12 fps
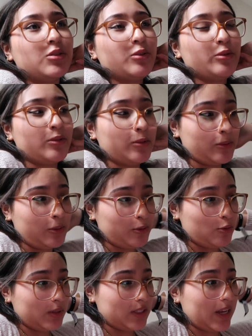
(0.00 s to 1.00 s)
do
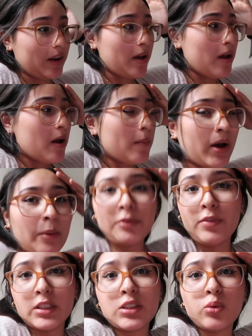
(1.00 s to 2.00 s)
YouTube instead. But I'm
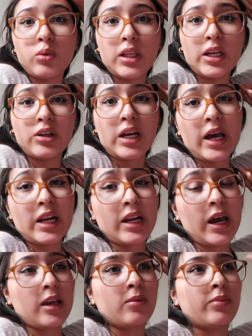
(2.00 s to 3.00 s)
gonna finish school later at
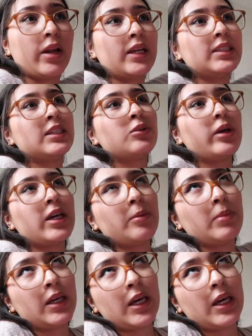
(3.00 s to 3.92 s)
night. But I did wake up and